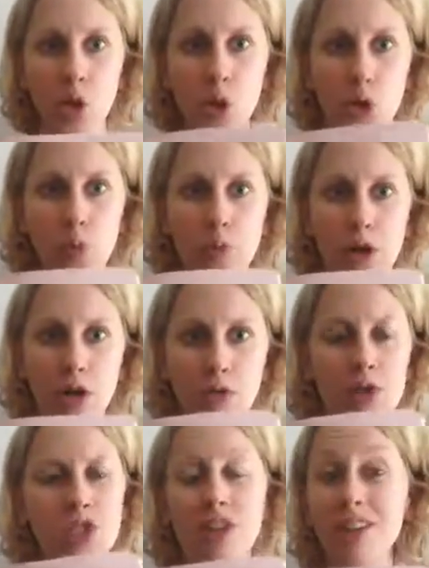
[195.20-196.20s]
Rubio,
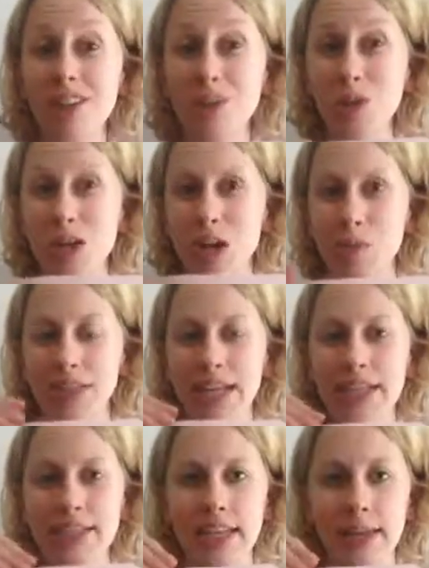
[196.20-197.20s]
which is also a common
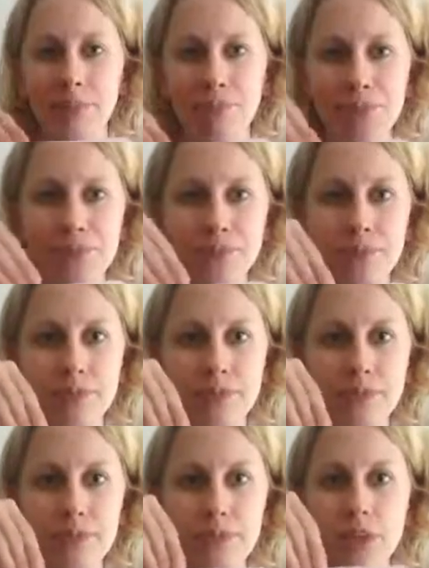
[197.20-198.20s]
last name.
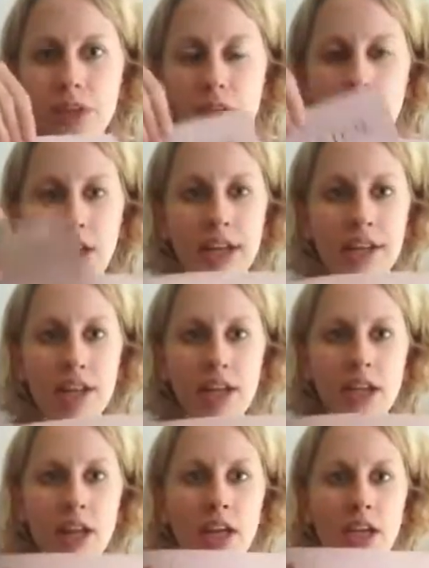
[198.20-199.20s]
All right.
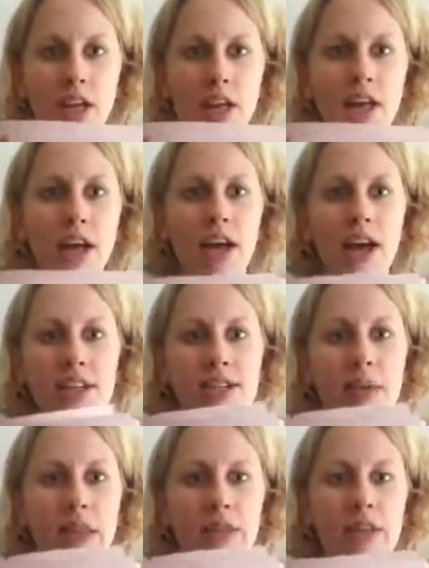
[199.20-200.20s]

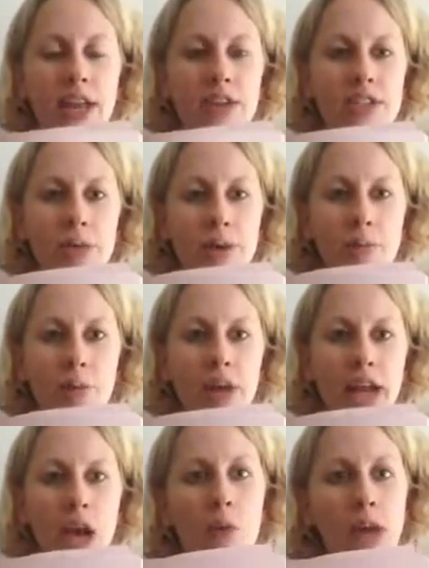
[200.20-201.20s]
Some other letters I want to
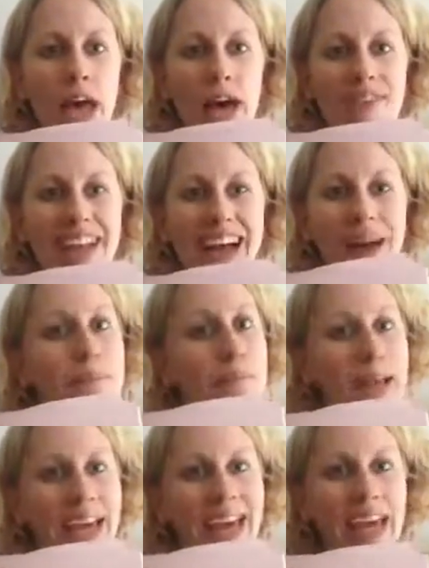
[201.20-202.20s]
point out. We have la
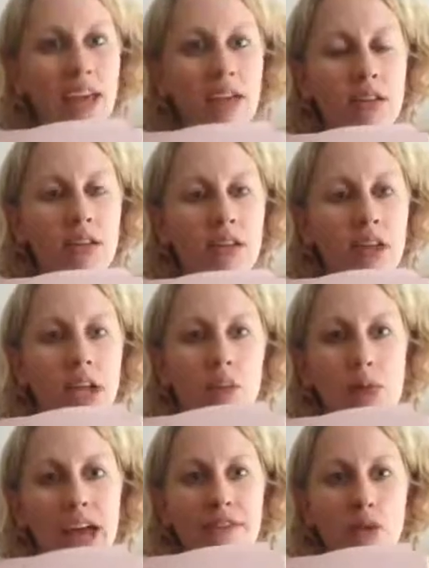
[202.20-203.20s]
B
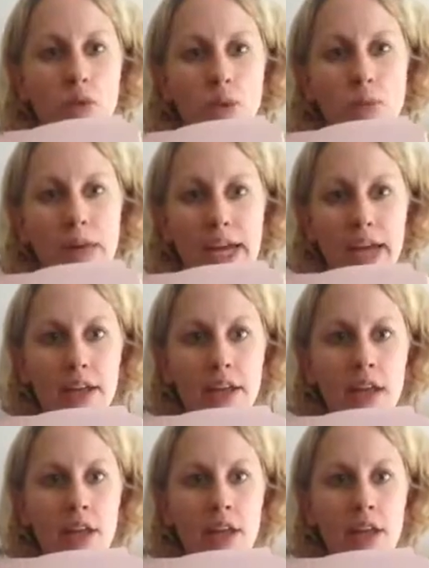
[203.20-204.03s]
and we have V.